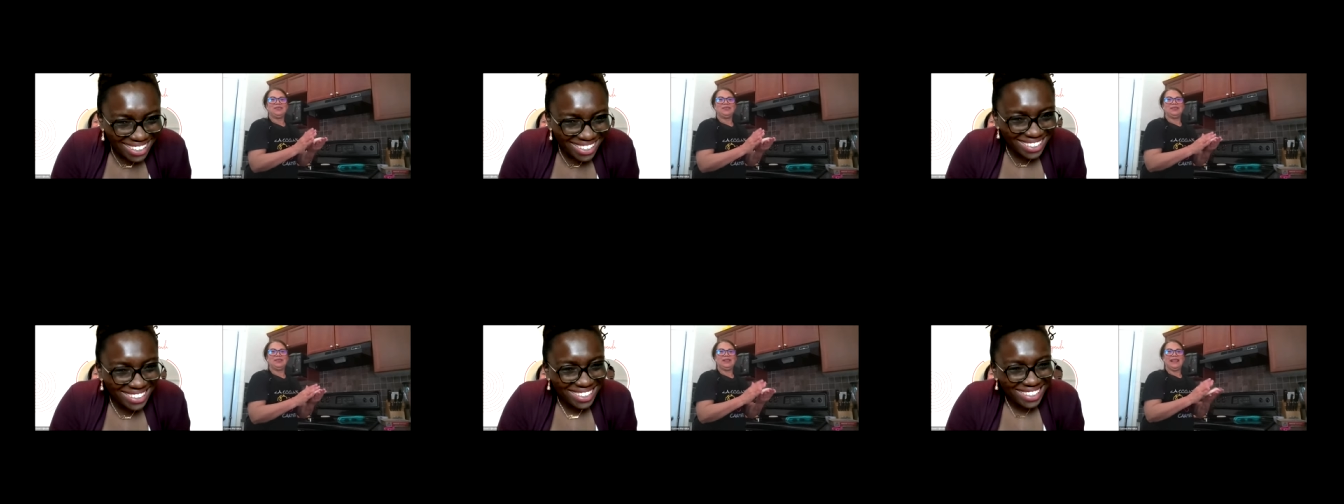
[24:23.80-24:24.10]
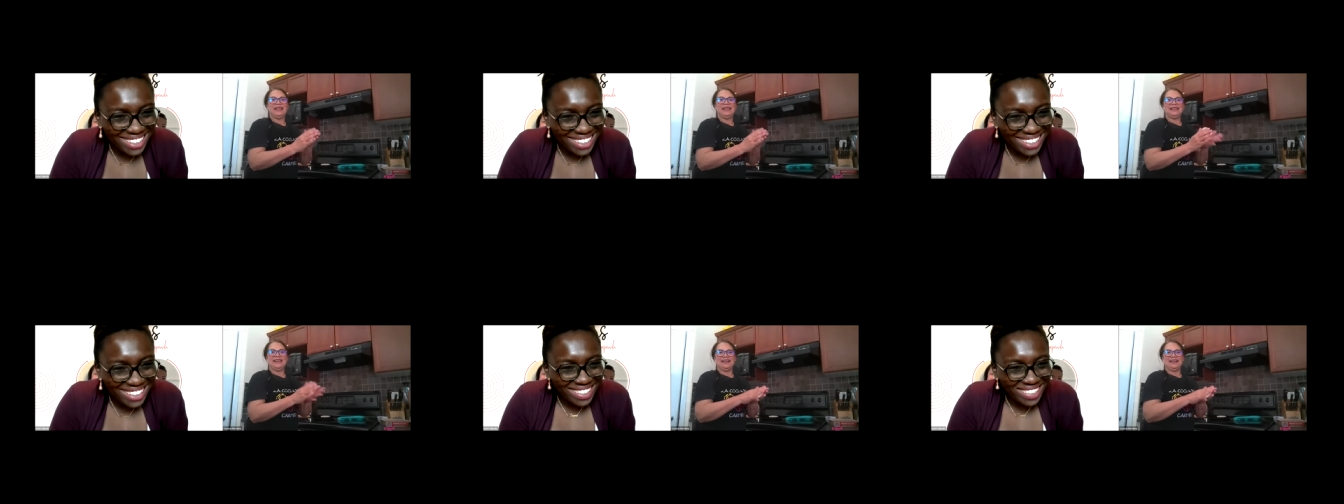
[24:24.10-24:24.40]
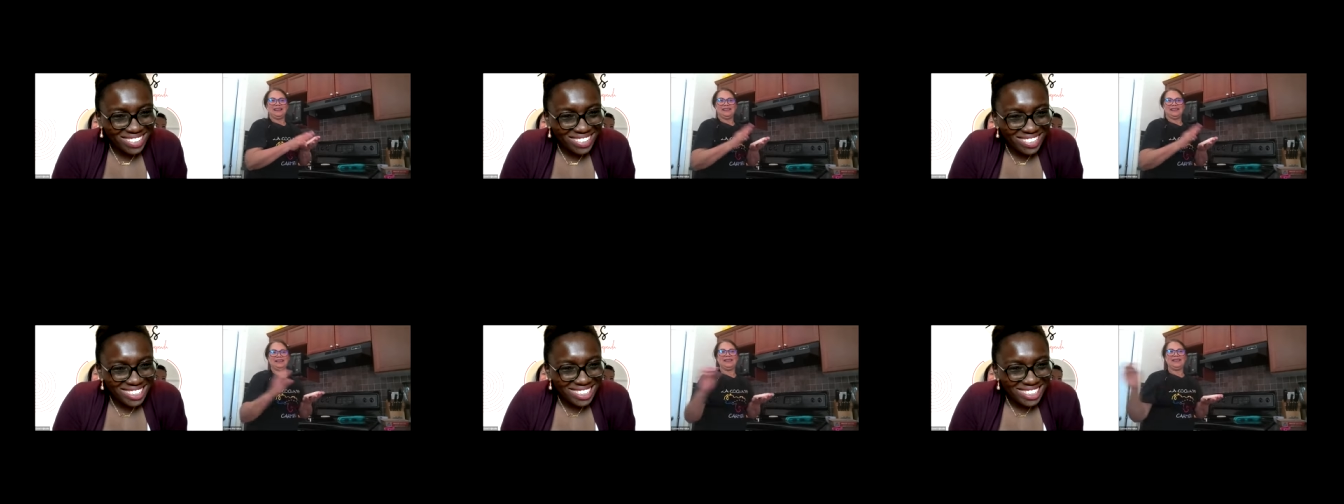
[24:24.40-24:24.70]
you take
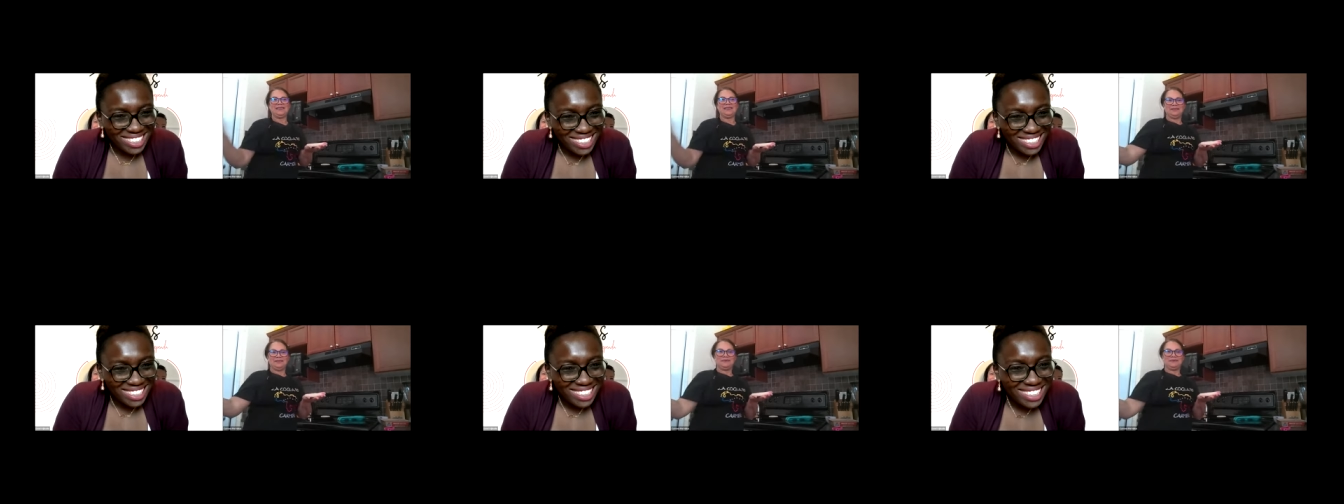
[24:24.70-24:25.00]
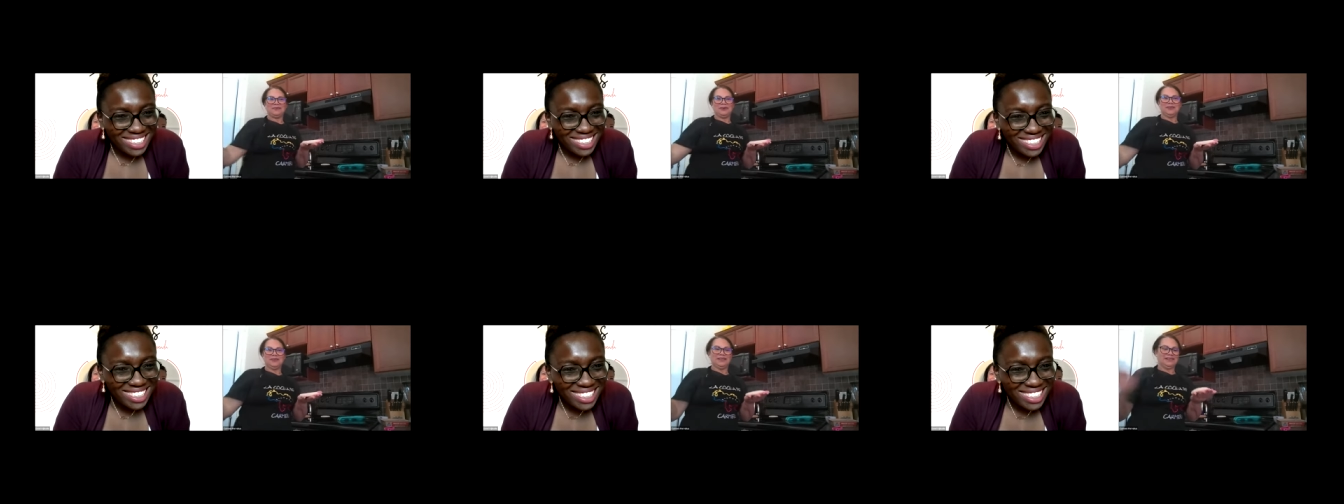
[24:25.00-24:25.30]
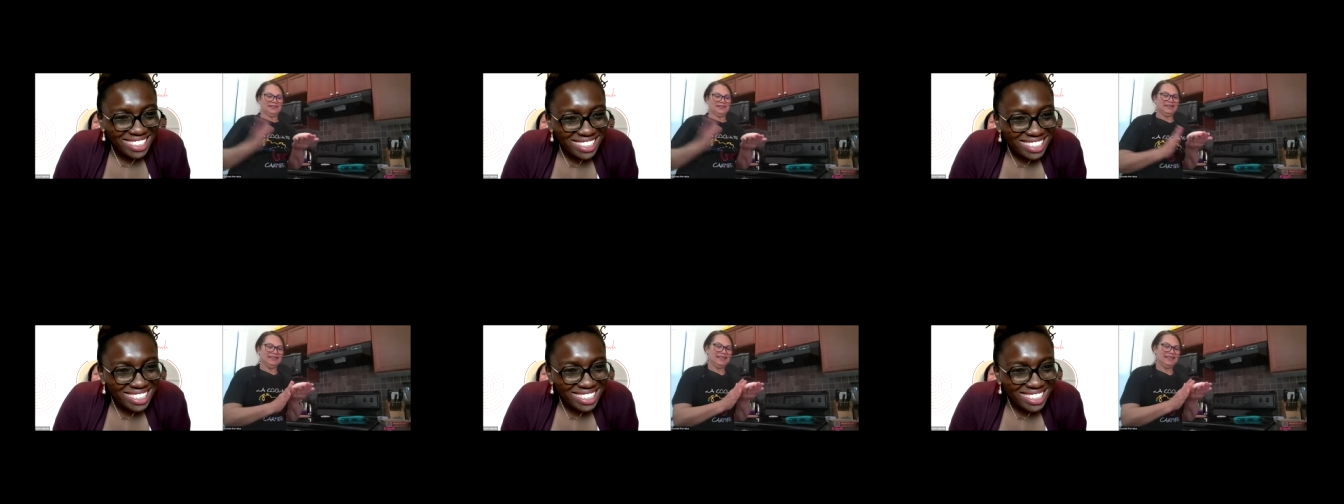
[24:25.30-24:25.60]
a little
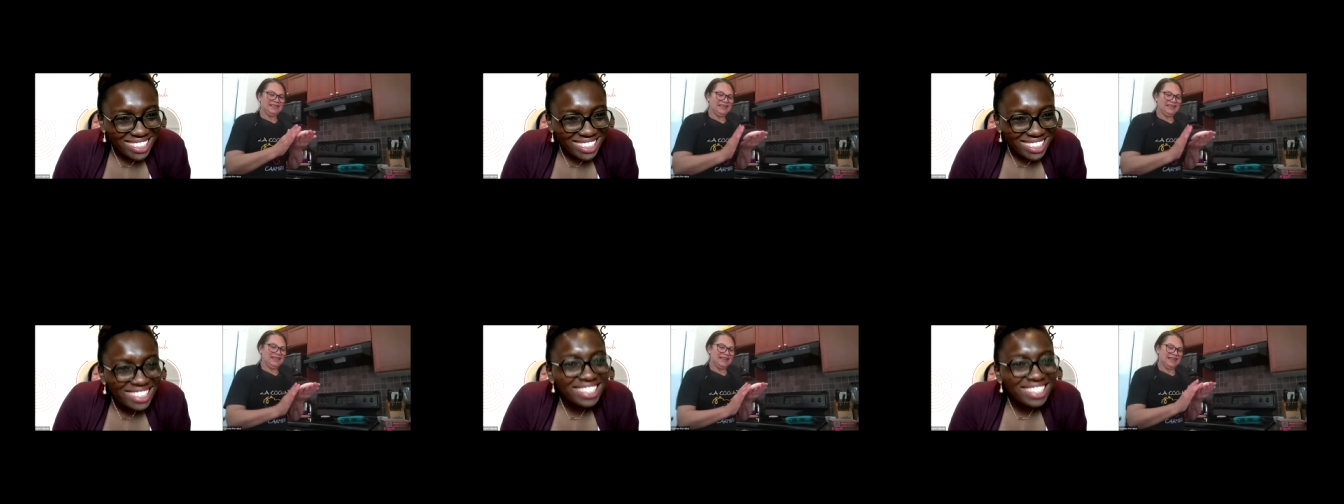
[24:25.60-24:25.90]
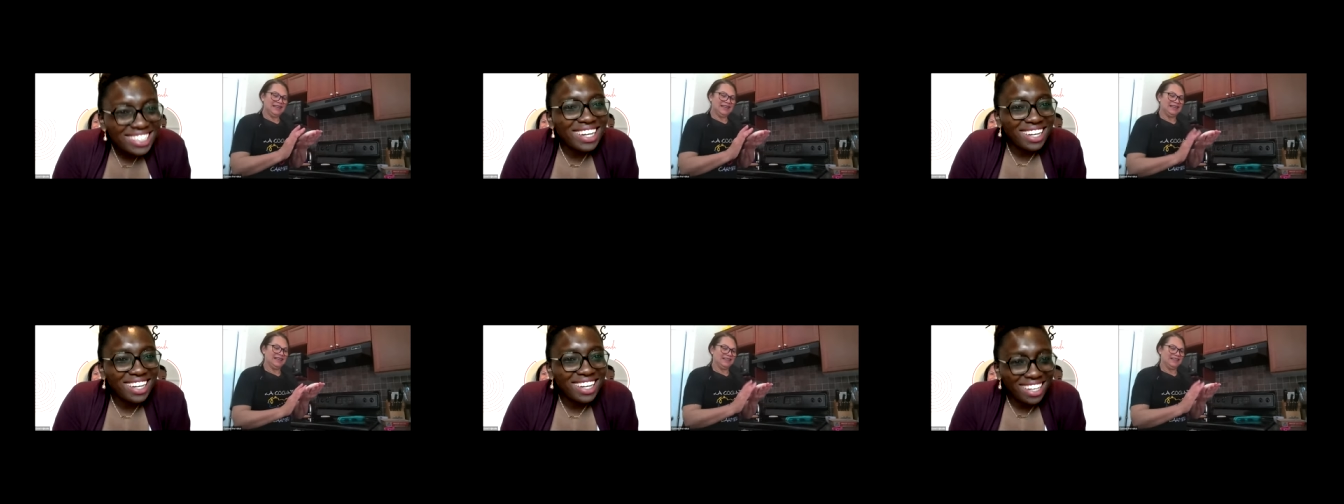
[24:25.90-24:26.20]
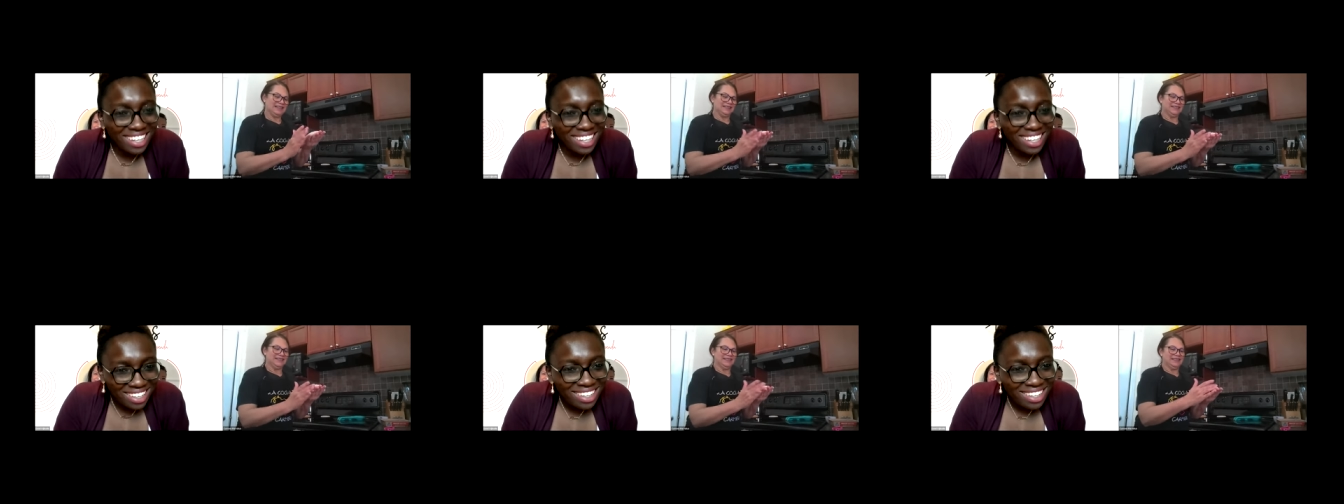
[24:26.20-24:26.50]
water
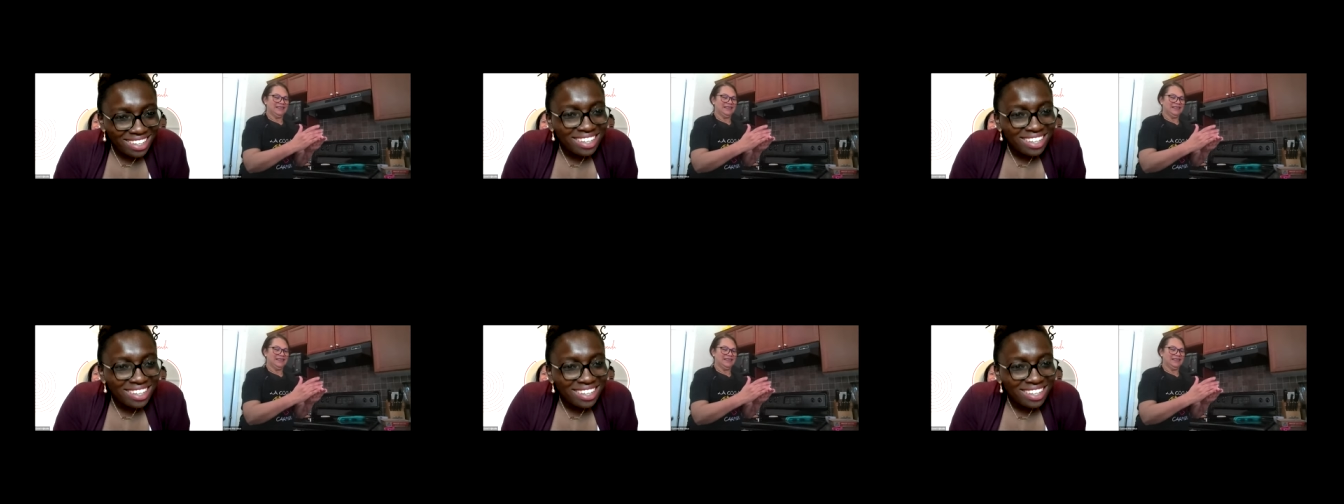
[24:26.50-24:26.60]
um, uh-huh.